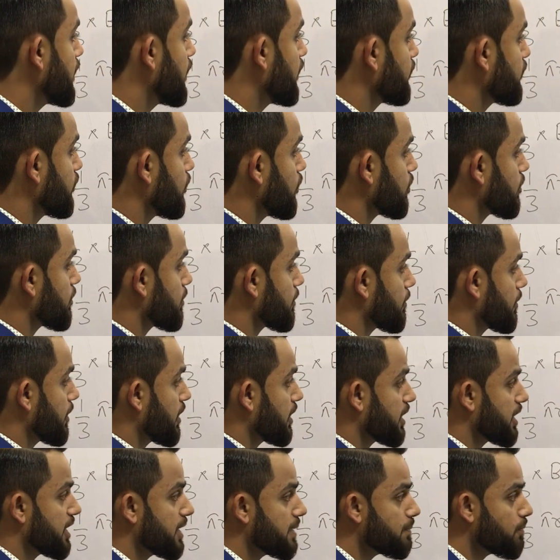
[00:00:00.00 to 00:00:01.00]
So
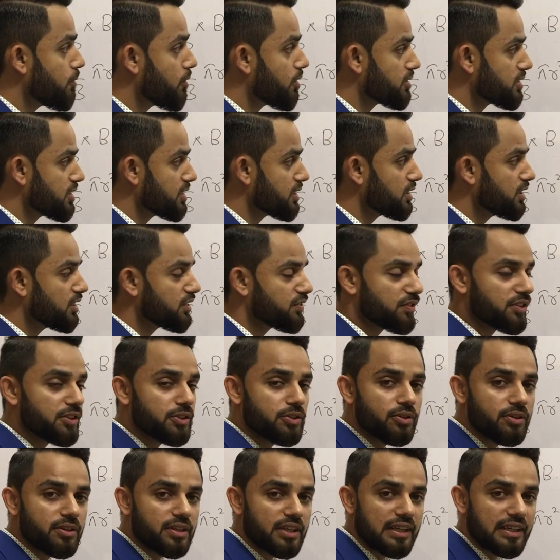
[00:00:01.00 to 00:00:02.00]
keep watching this
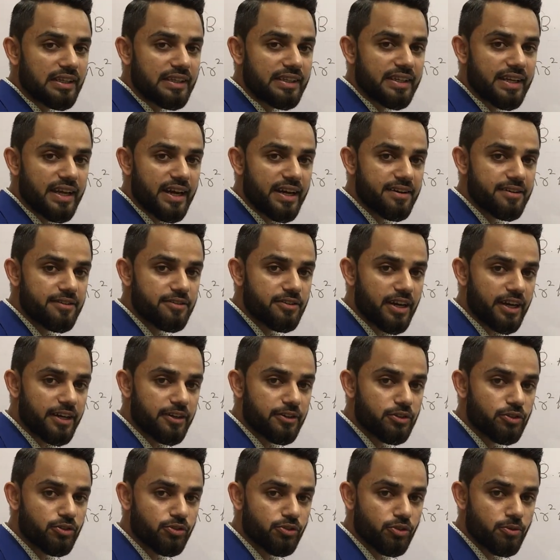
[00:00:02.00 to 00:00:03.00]
video till the end, and
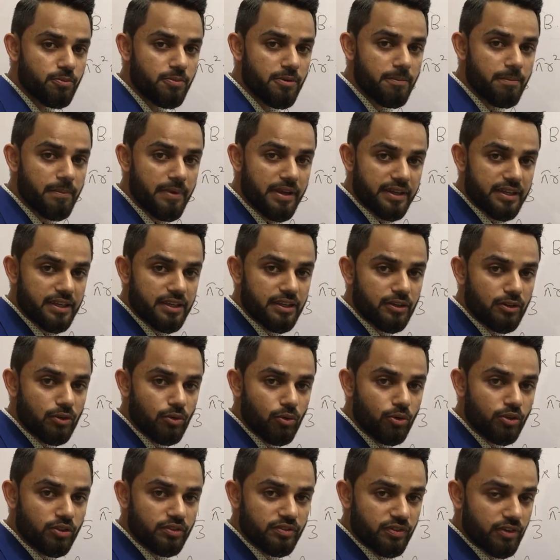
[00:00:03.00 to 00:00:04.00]
you should be making
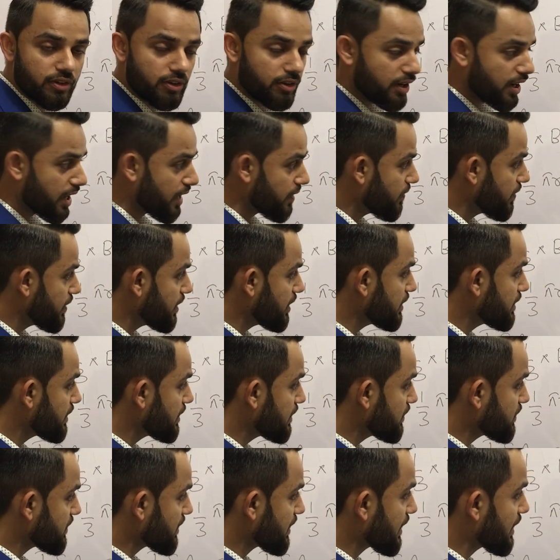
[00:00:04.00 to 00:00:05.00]
notes for every
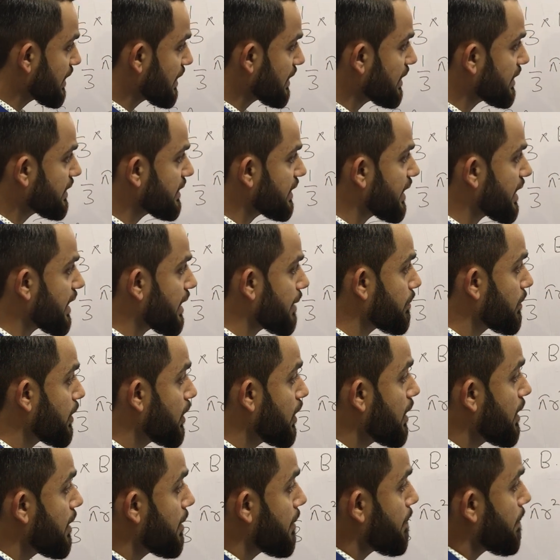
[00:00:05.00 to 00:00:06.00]
single thing that
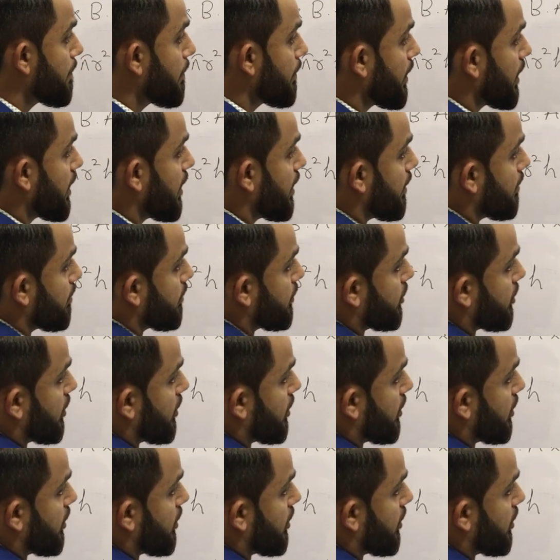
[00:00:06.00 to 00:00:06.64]
I'm